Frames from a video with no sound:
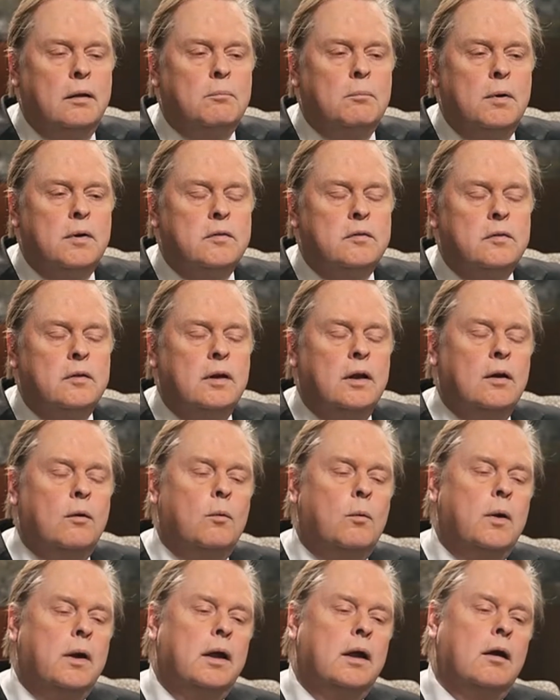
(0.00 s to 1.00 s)
must, in a
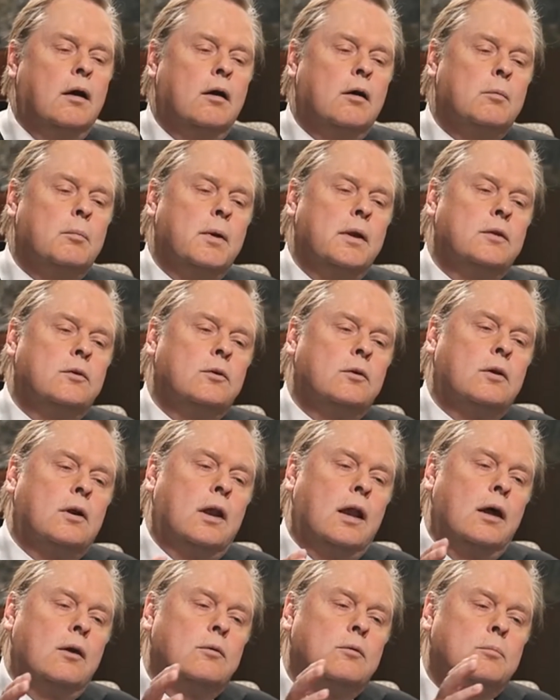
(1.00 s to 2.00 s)
way, augment your
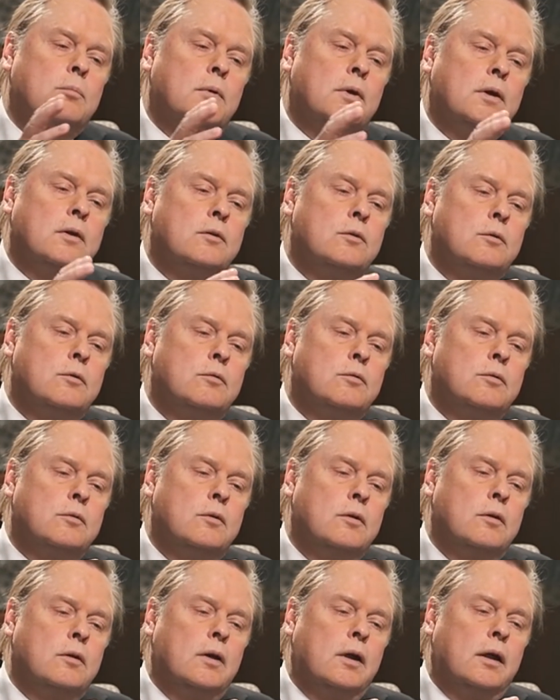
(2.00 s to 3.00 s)
clout because
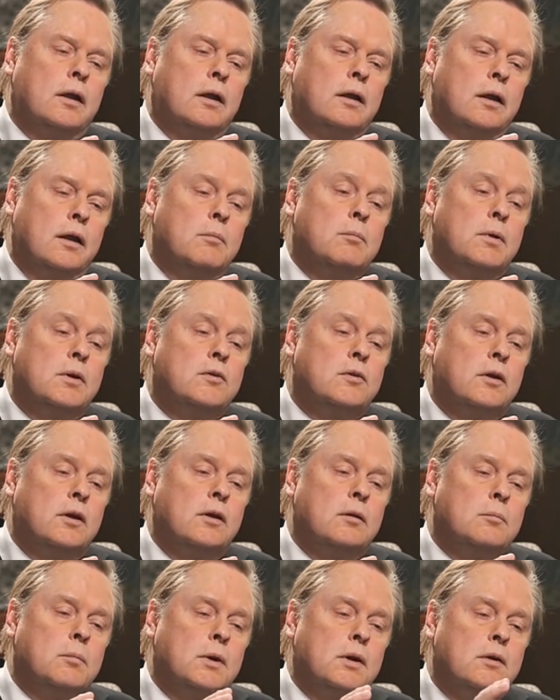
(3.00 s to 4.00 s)
in
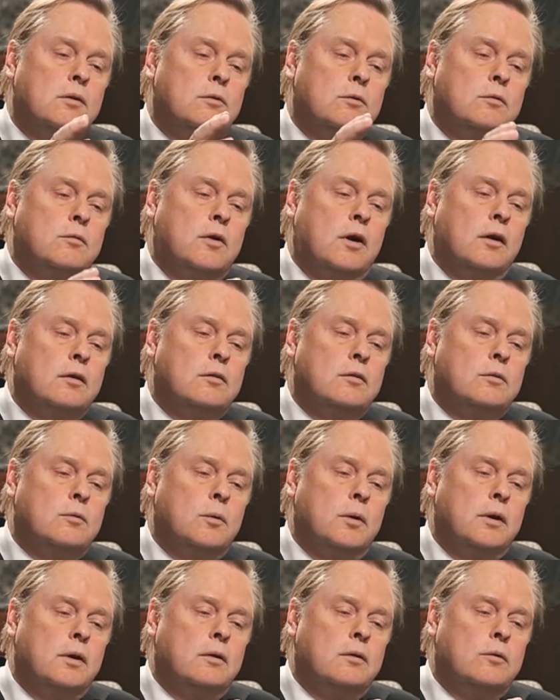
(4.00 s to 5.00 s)
Michigan, because you've
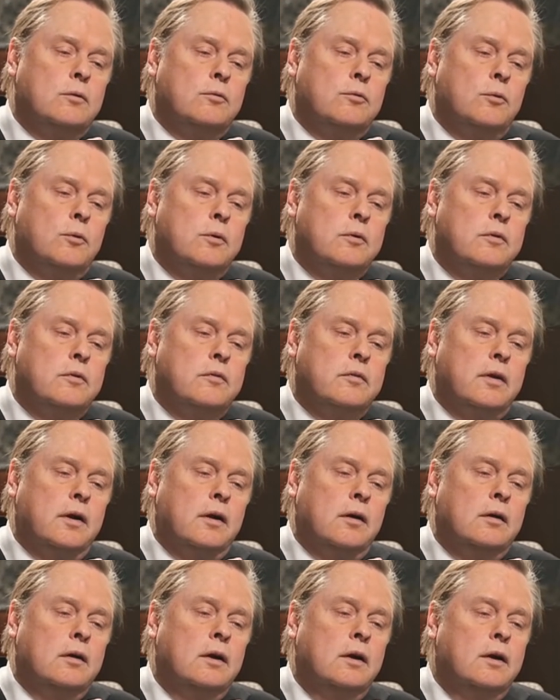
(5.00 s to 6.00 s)
concentrated your forces
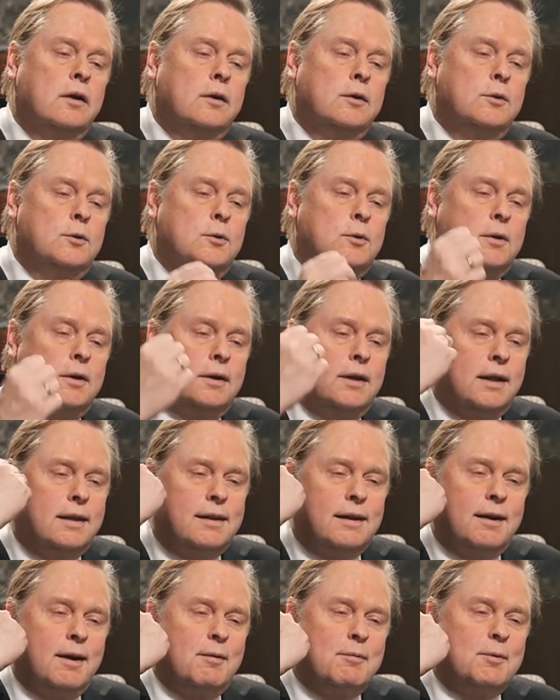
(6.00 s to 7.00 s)
there. You can get
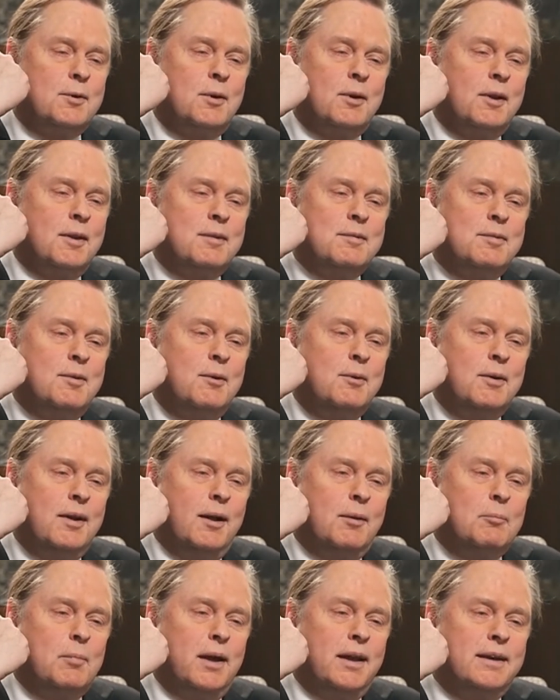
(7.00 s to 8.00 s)
the governor on the phone,
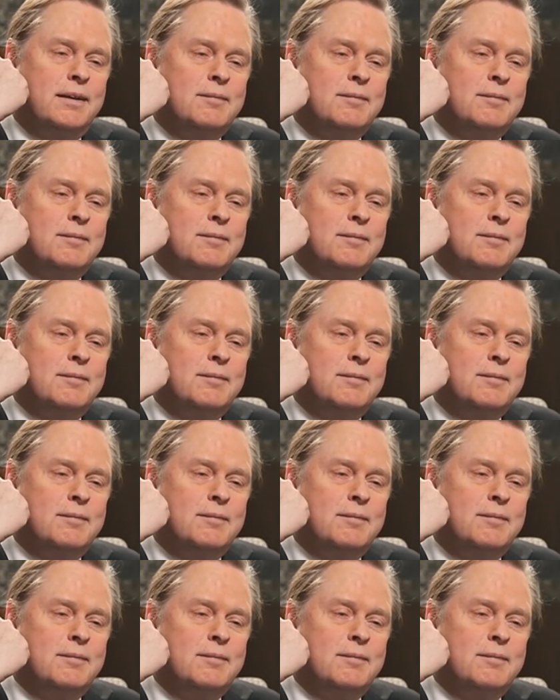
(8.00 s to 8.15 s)
I'll bet.